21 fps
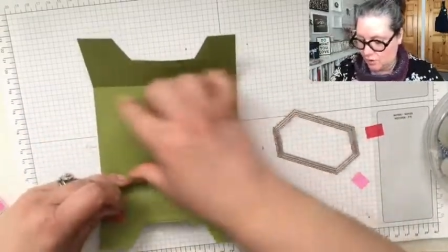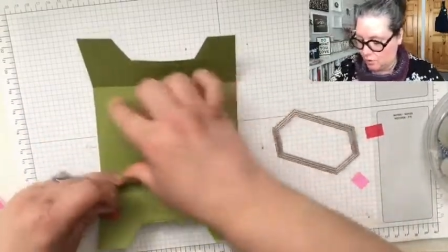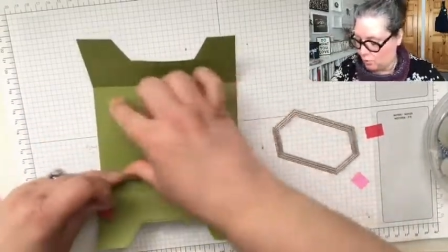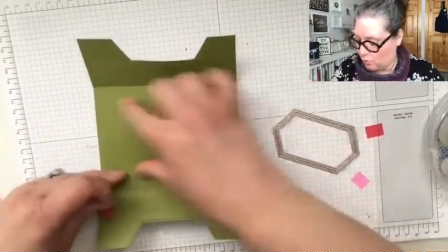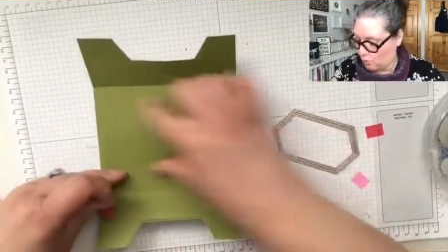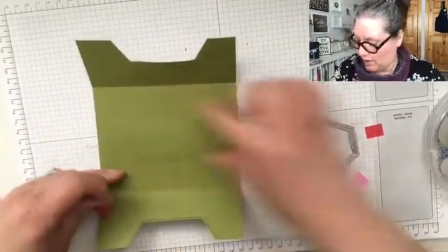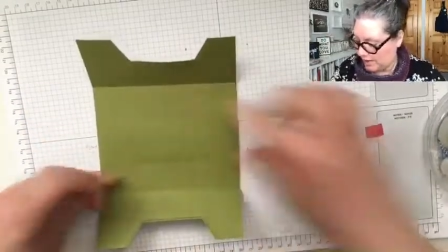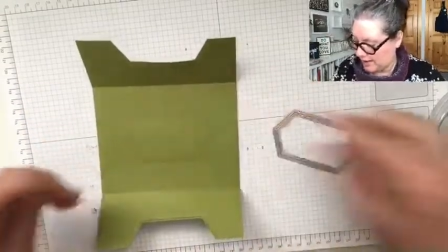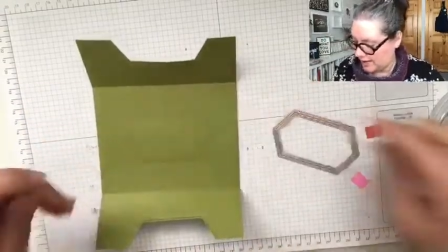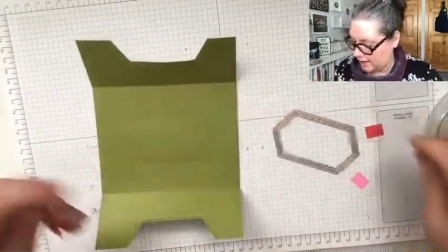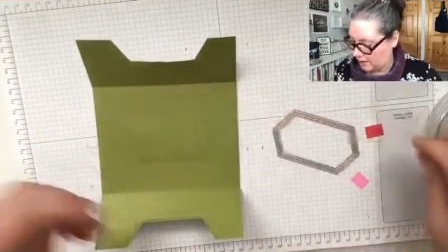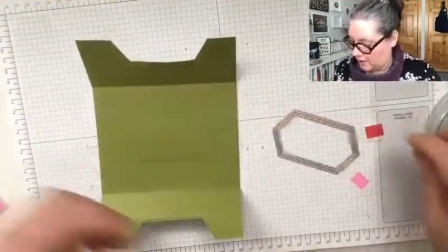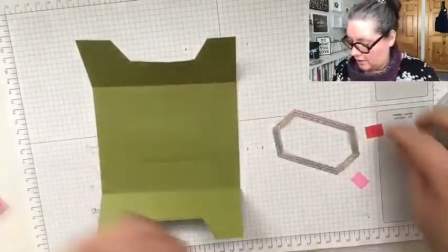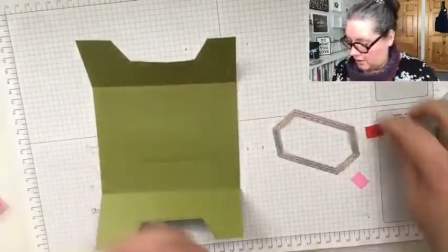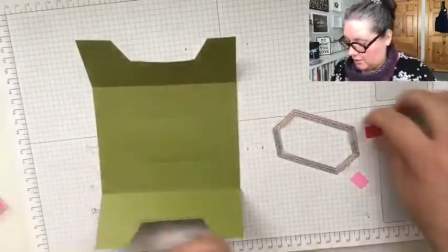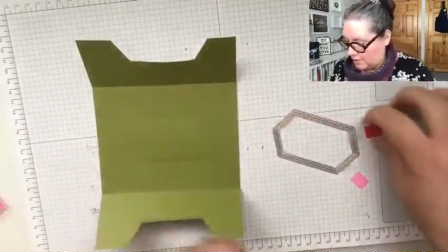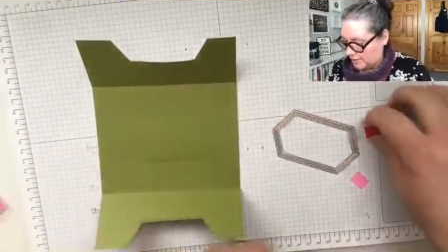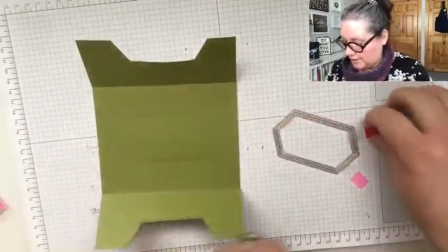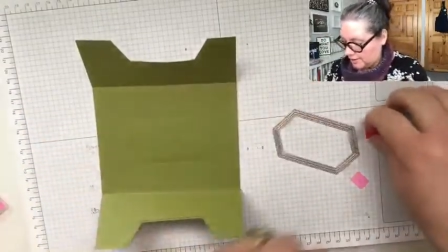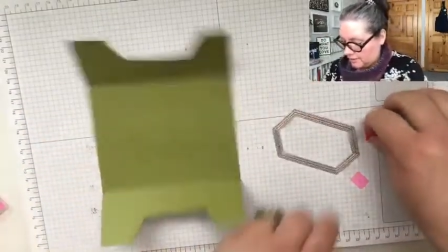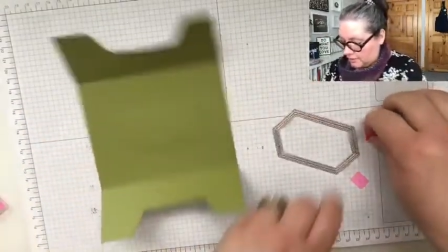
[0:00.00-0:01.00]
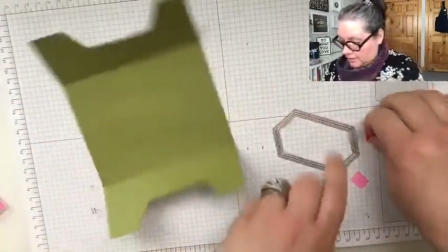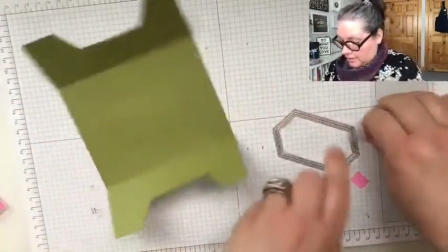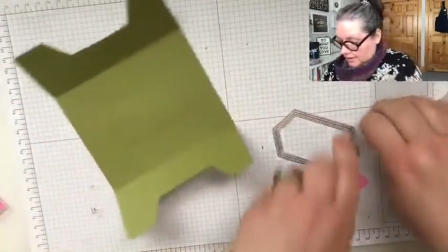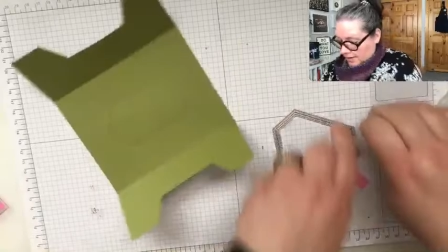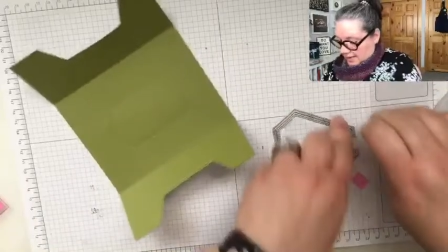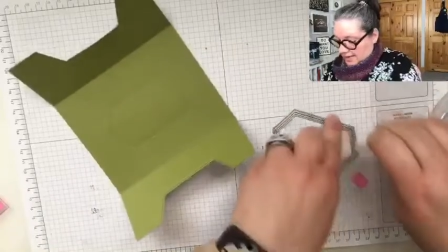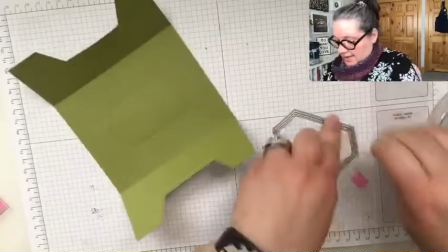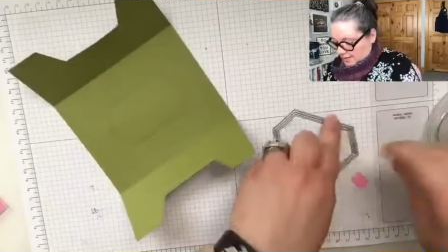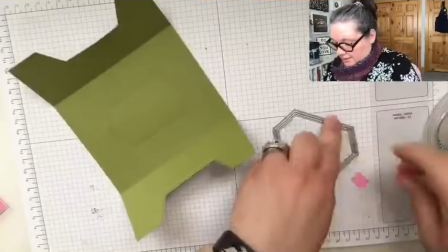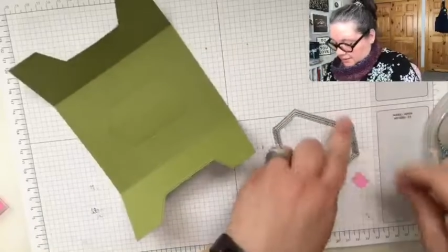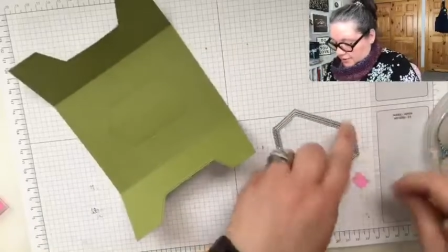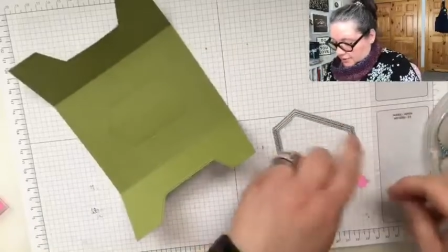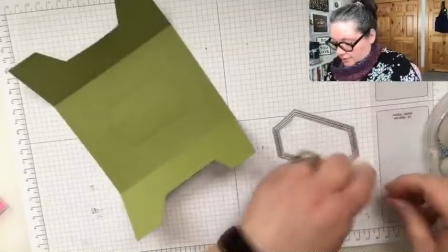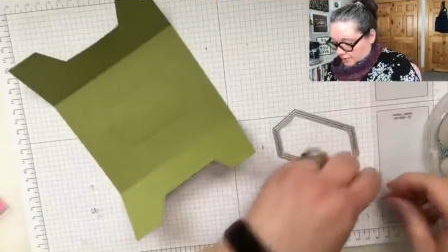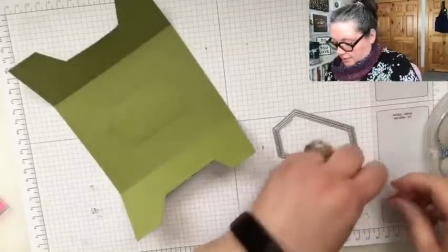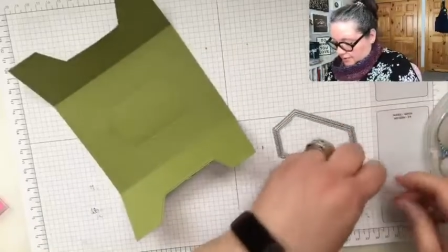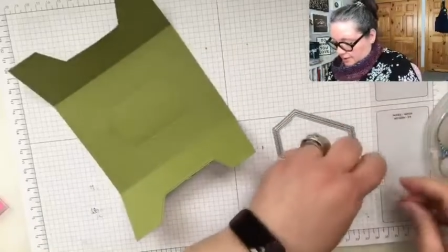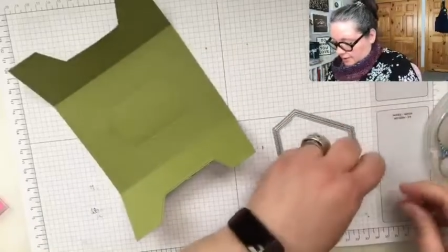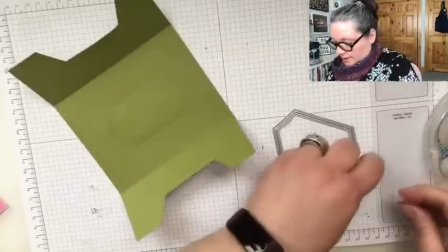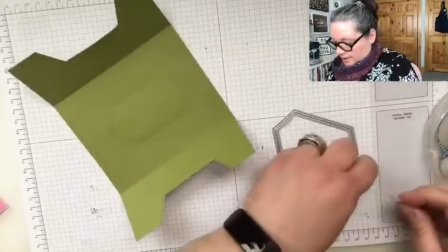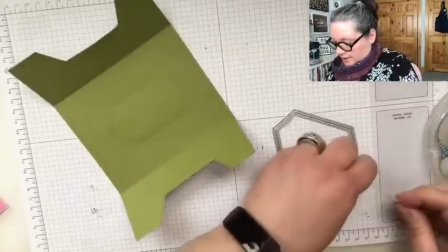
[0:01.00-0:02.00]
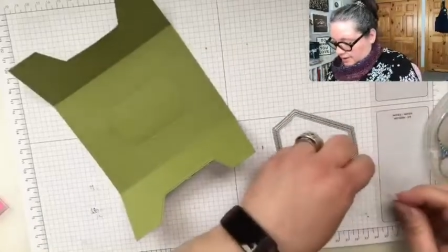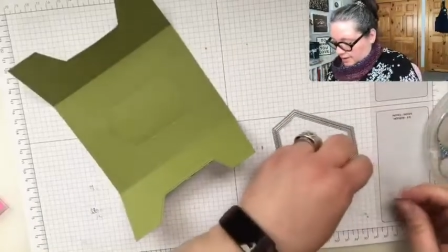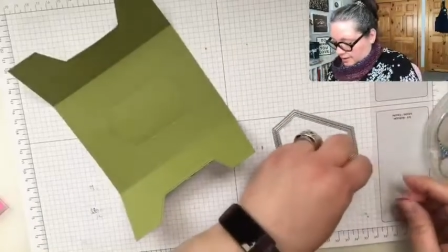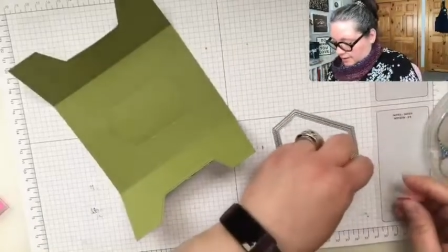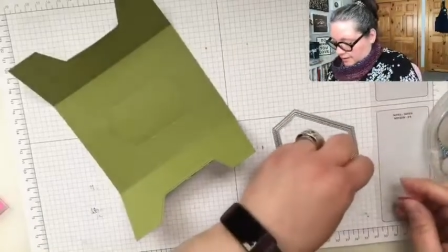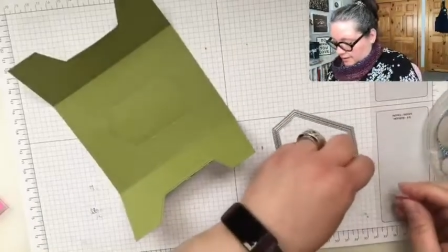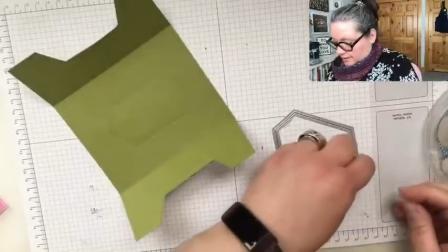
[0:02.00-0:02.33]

white card or er, insert there.